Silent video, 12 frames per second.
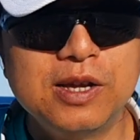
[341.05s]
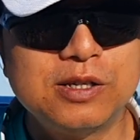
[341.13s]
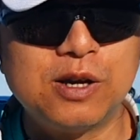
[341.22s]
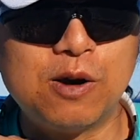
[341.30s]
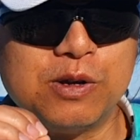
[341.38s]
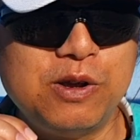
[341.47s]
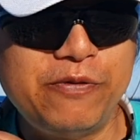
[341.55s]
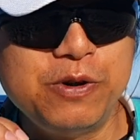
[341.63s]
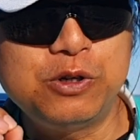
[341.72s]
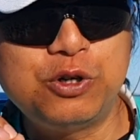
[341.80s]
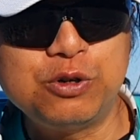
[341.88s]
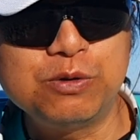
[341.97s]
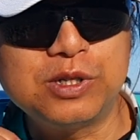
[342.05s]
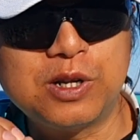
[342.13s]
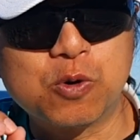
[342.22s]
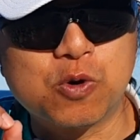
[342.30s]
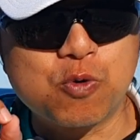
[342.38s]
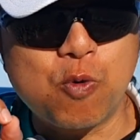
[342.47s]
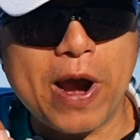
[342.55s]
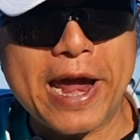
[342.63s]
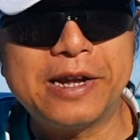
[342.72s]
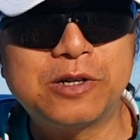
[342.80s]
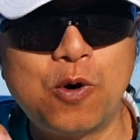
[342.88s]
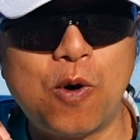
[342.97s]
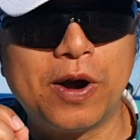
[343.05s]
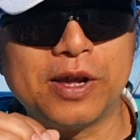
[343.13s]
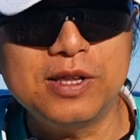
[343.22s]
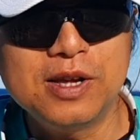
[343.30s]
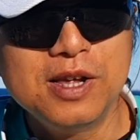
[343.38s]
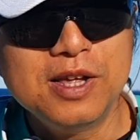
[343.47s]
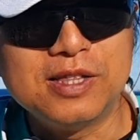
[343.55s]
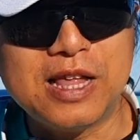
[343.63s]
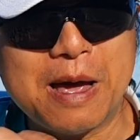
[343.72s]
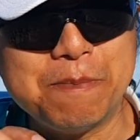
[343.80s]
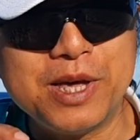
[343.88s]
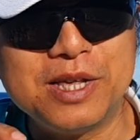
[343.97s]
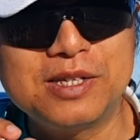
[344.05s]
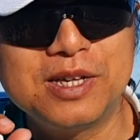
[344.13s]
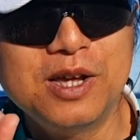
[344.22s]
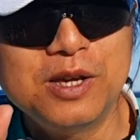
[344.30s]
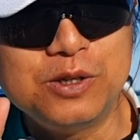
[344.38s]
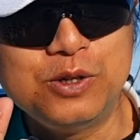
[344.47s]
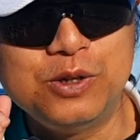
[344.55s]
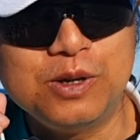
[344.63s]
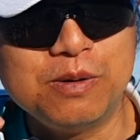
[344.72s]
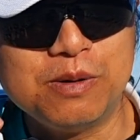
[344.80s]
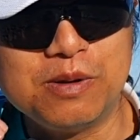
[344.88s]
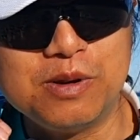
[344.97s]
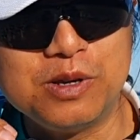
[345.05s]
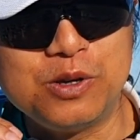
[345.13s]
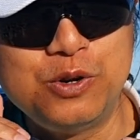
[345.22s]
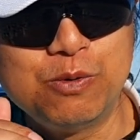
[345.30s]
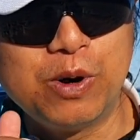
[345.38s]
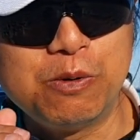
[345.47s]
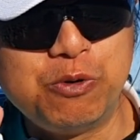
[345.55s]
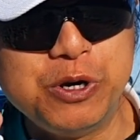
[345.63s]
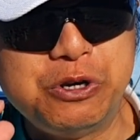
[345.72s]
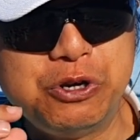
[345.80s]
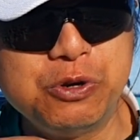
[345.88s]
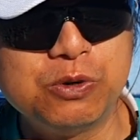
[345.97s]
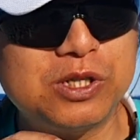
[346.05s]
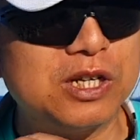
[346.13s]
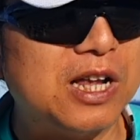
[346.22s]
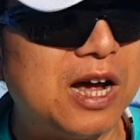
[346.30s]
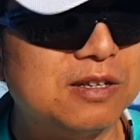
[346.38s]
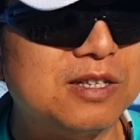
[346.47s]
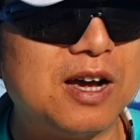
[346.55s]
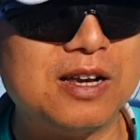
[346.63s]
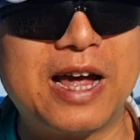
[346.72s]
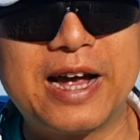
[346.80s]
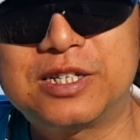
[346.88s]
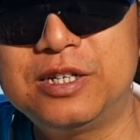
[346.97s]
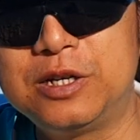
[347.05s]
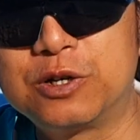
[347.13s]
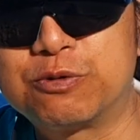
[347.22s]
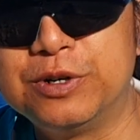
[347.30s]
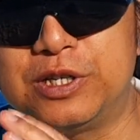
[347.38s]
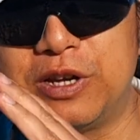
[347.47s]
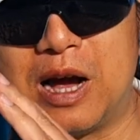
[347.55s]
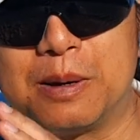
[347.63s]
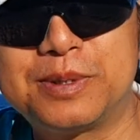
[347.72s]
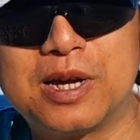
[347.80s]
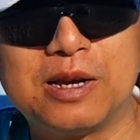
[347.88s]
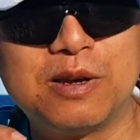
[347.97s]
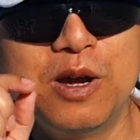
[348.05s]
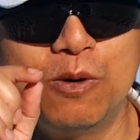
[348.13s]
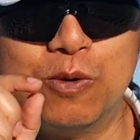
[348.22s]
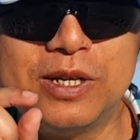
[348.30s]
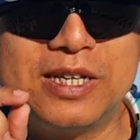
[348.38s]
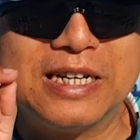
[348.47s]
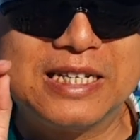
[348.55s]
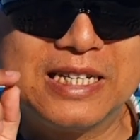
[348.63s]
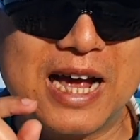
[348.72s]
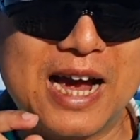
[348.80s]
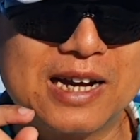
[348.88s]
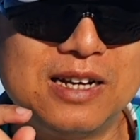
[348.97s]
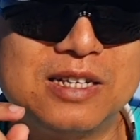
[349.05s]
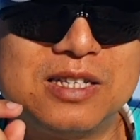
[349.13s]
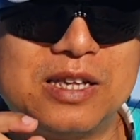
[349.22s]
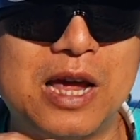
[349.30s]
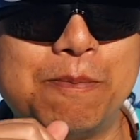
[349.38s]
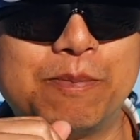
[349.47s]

So if you choose the great coin, that means you will reduce the downside, actually increase the upside with exactly the same